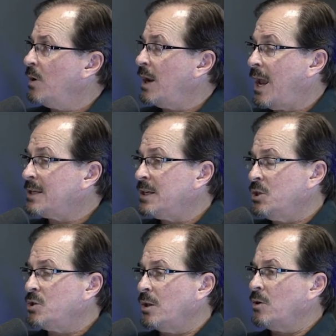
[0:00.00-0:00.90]
We're going to ask
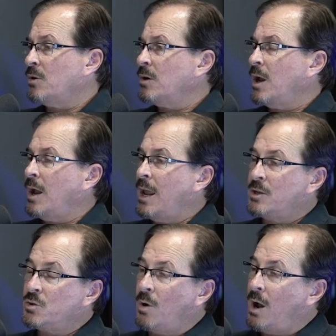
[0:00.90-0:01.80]
each other. Uh,
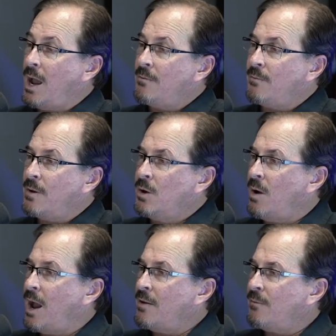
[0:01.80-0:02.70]
and so I've you
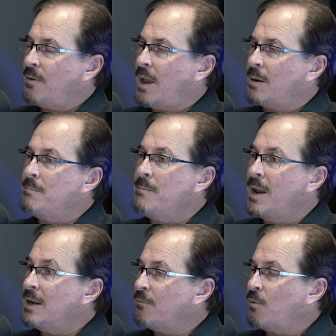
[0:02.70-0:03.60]
know I've had
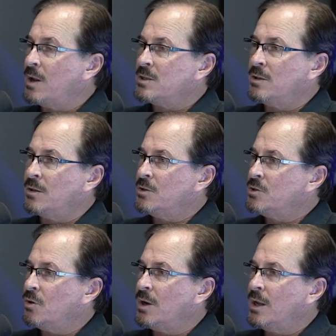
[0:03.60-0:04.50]
many friends along the
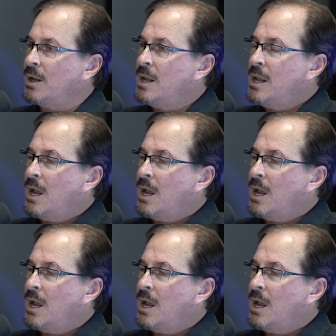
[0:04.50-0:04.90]
journey